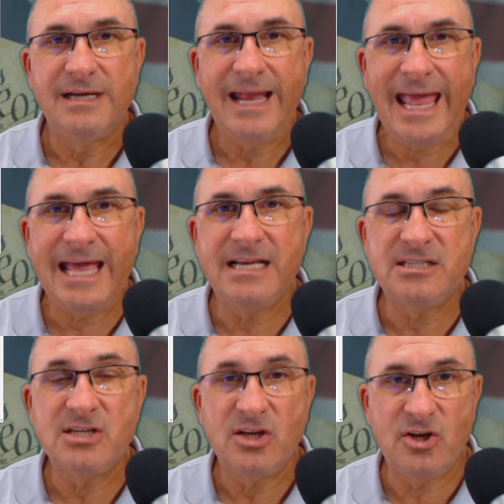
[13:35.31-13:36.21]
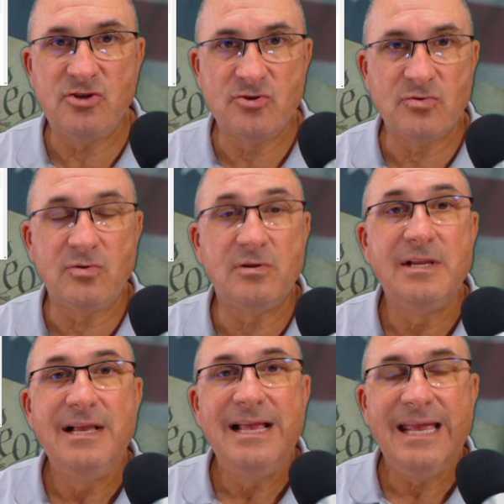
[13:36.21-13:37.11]
has control.
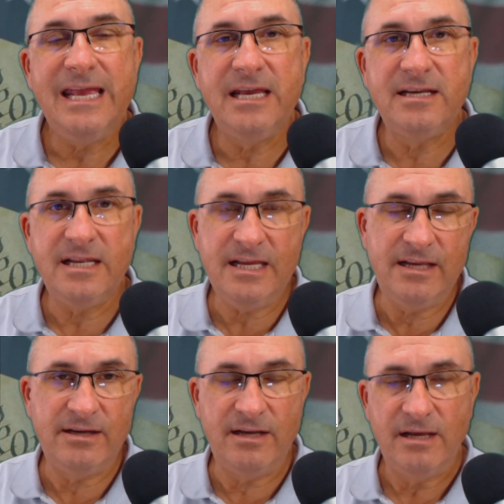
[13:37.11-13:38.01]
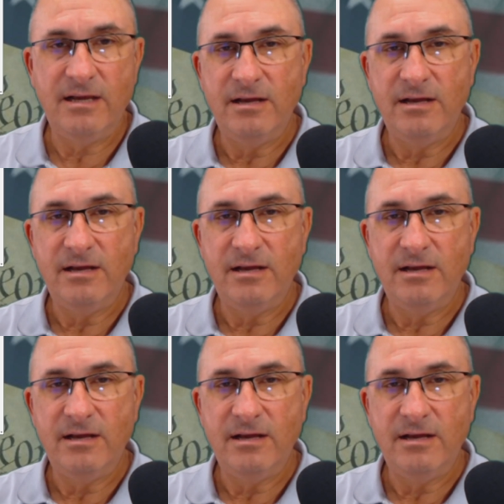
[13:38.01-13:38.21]
And in